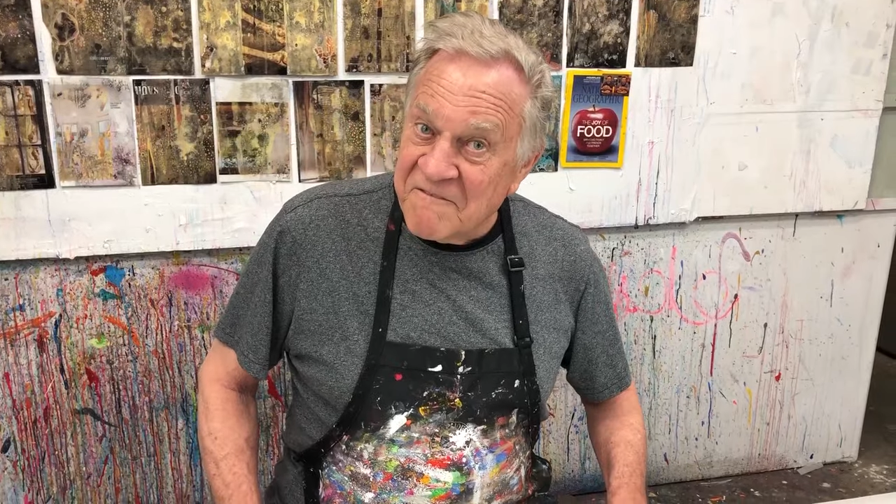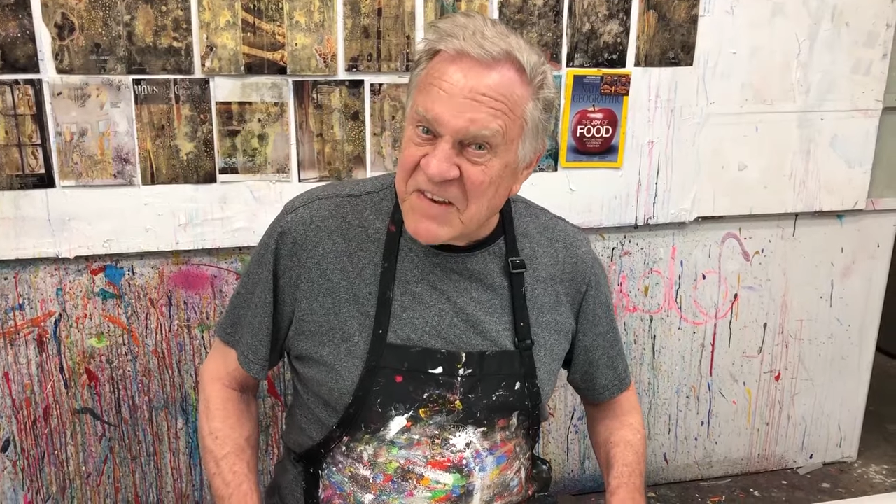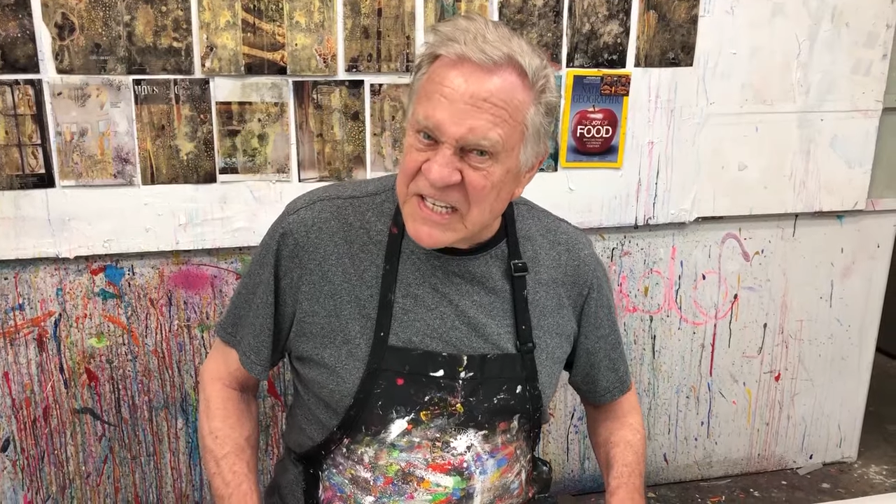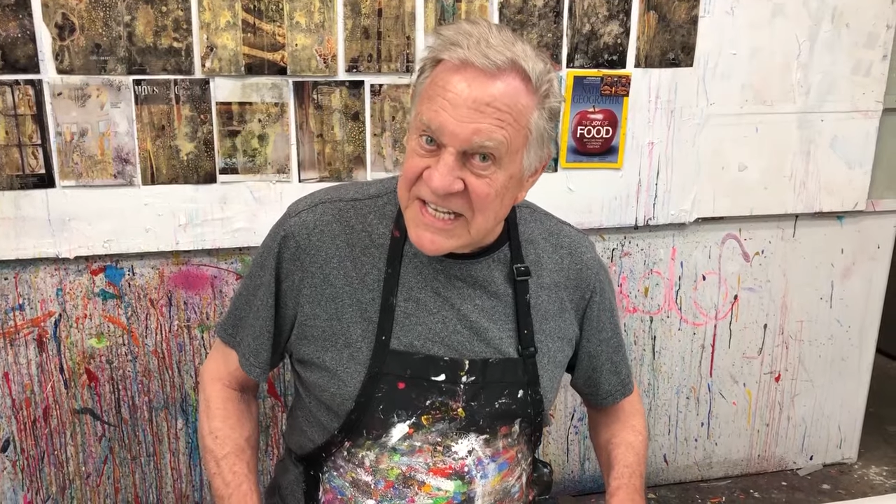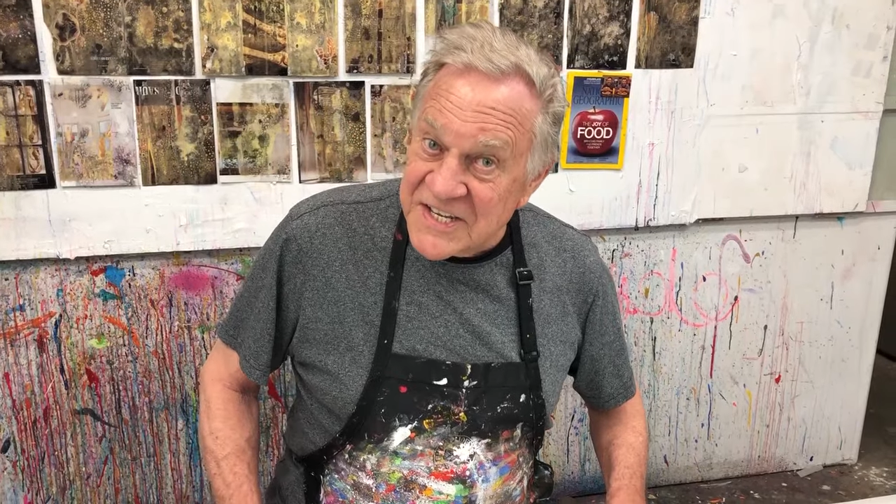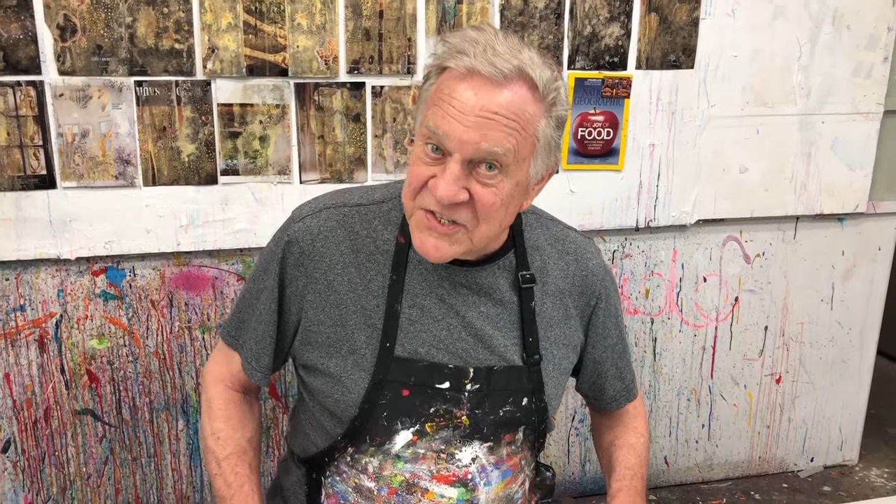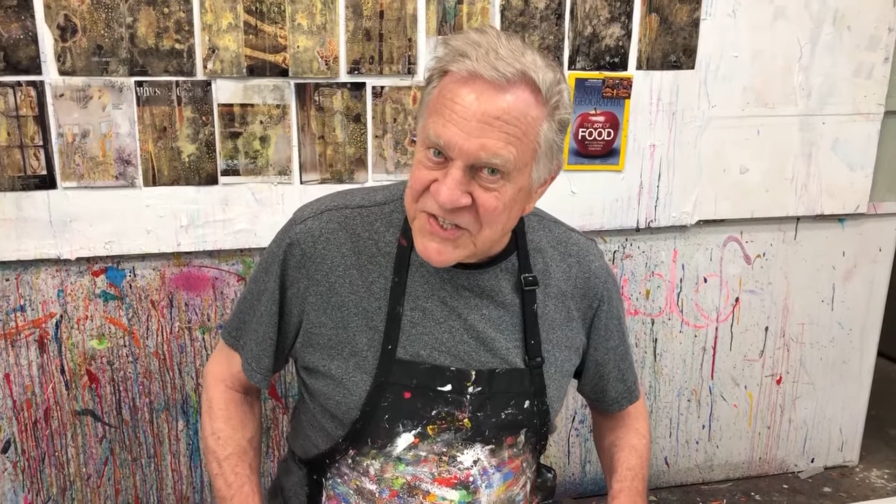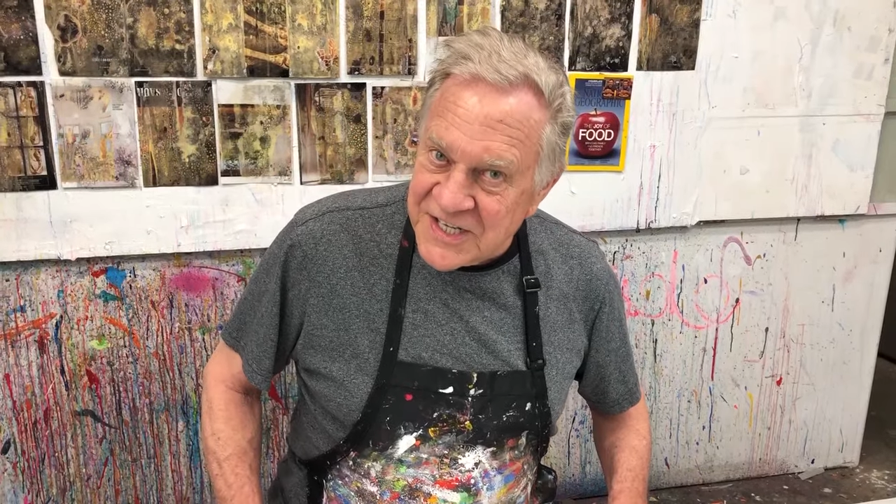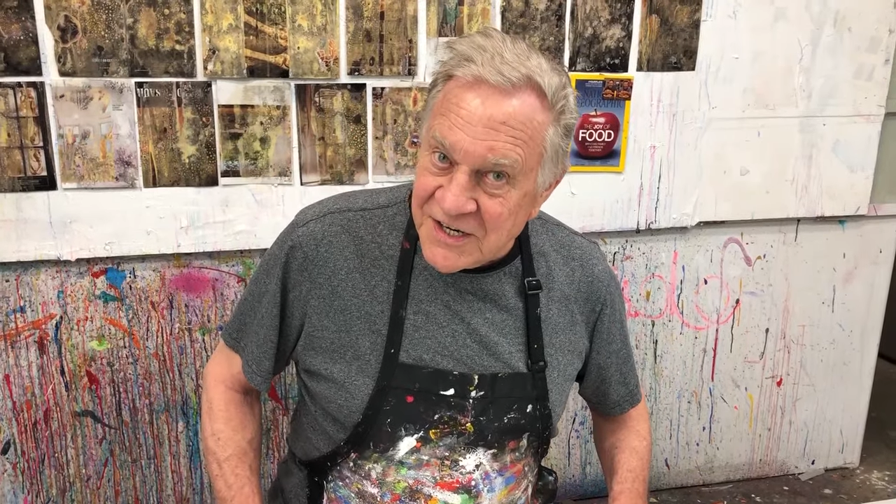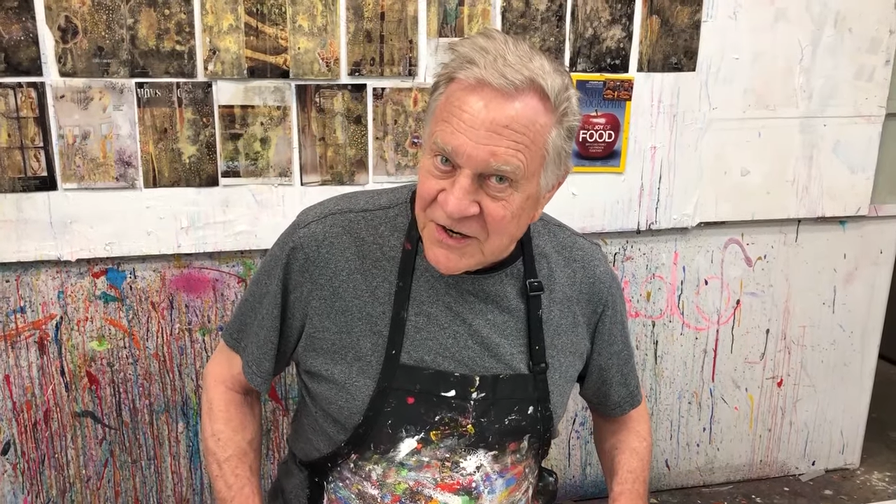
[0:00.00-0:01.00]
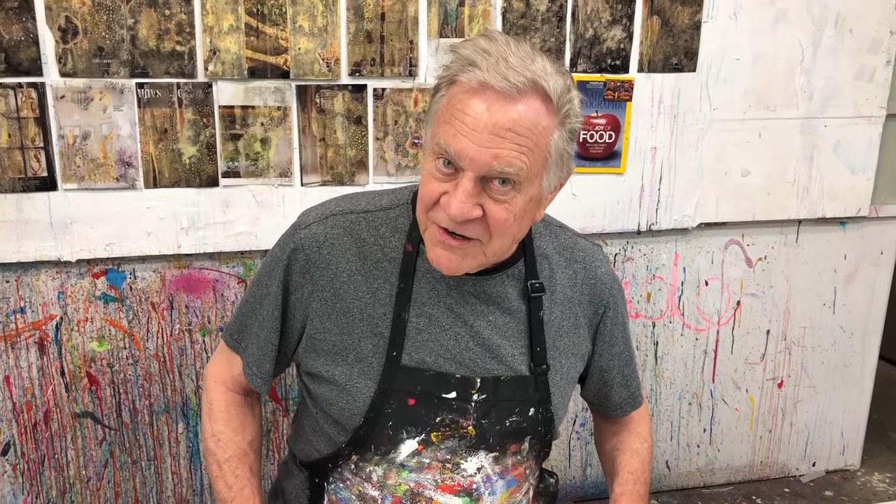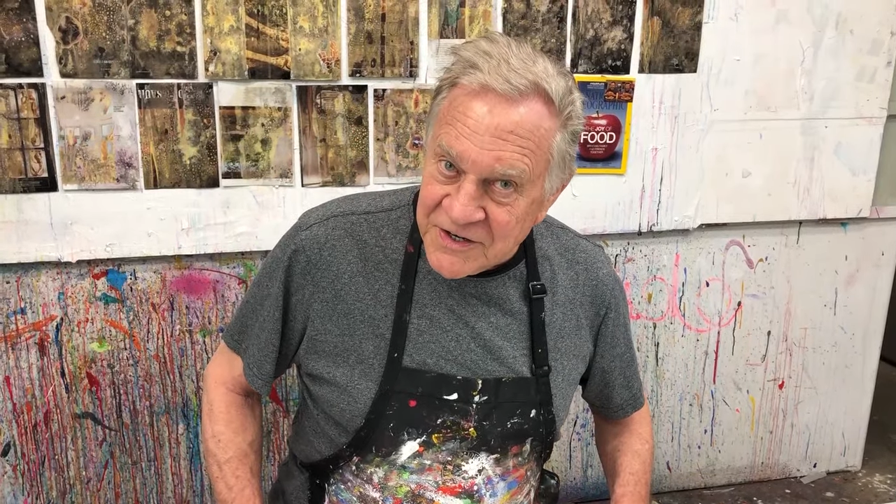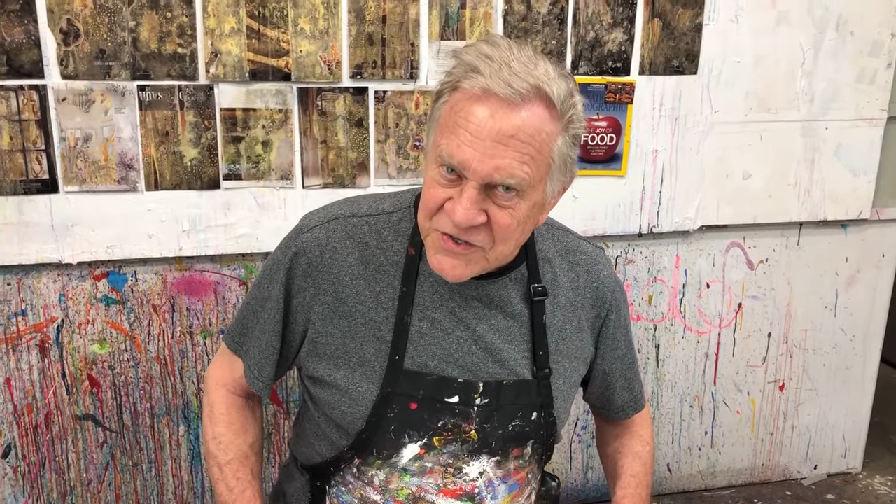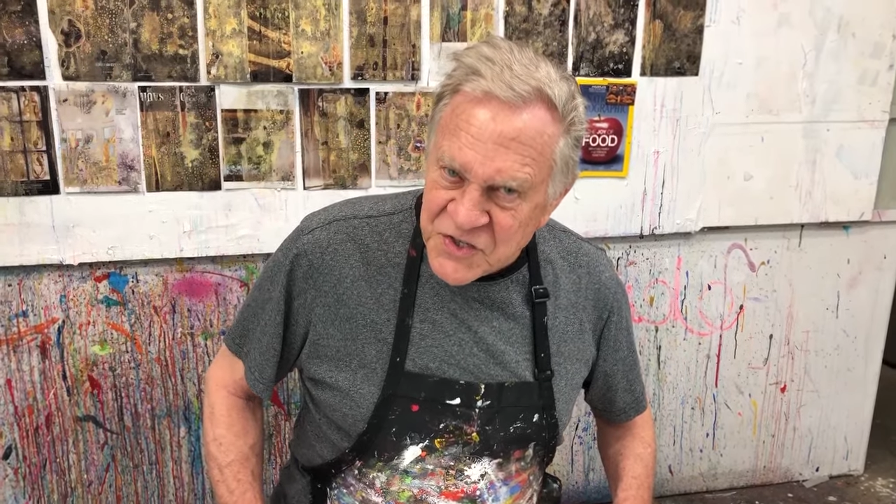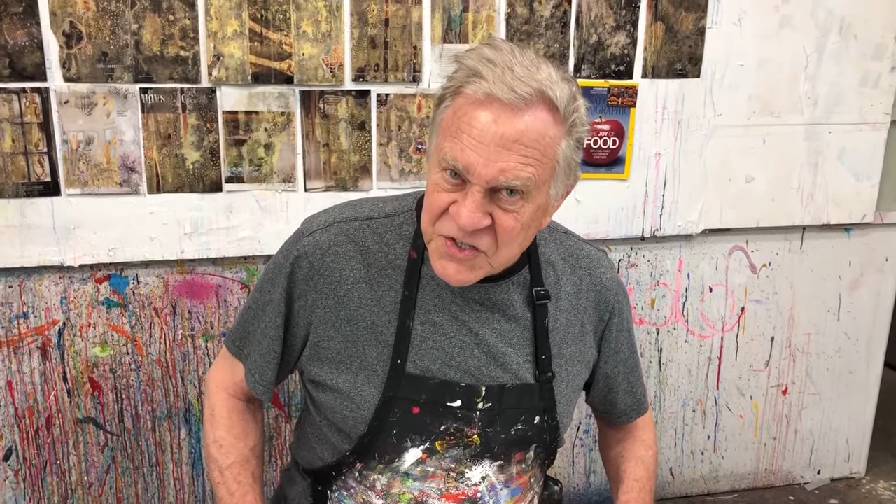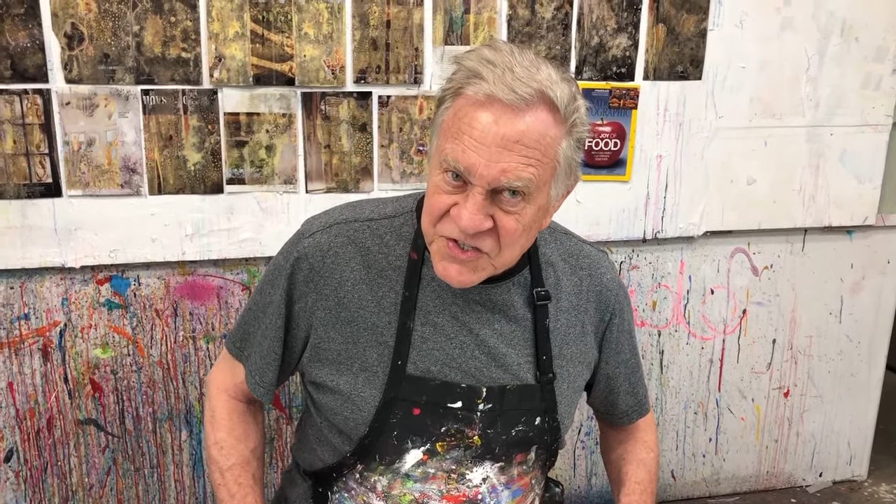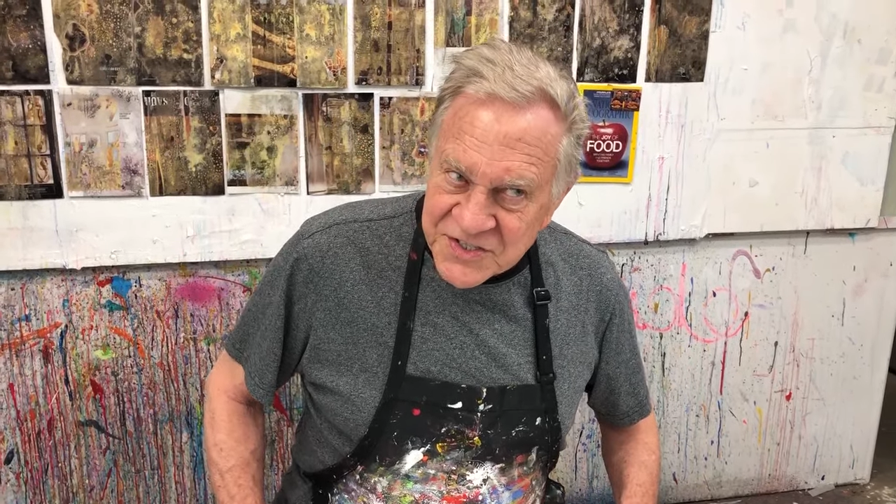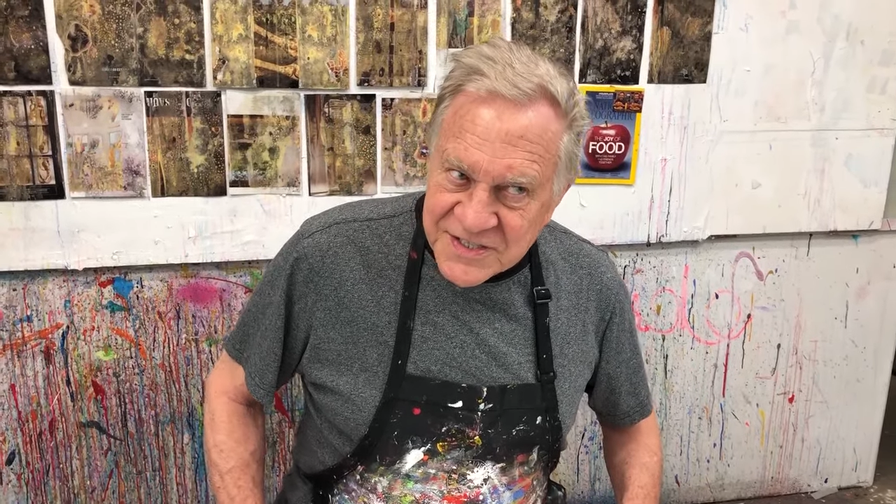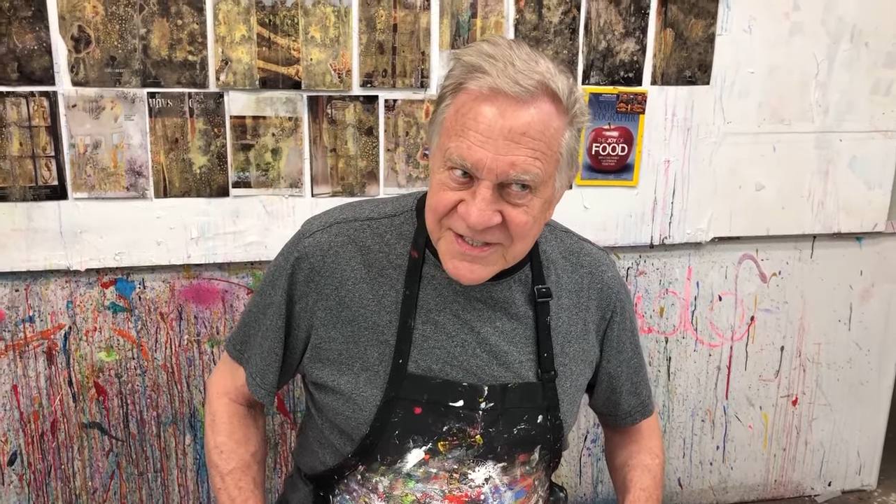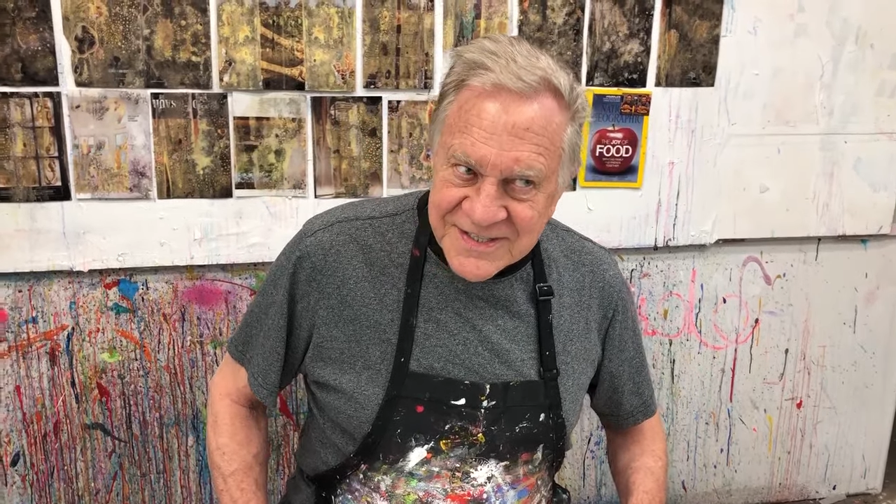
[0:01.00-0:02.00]
Valencia
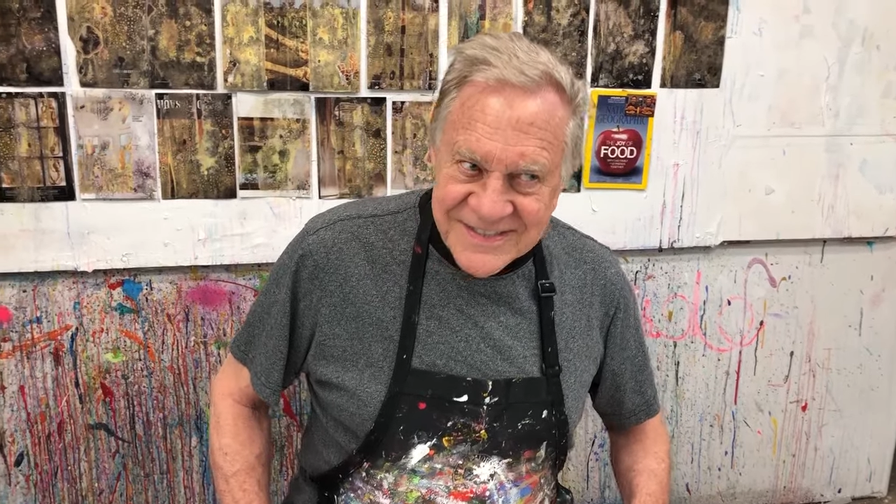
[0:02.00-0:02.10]
oranges,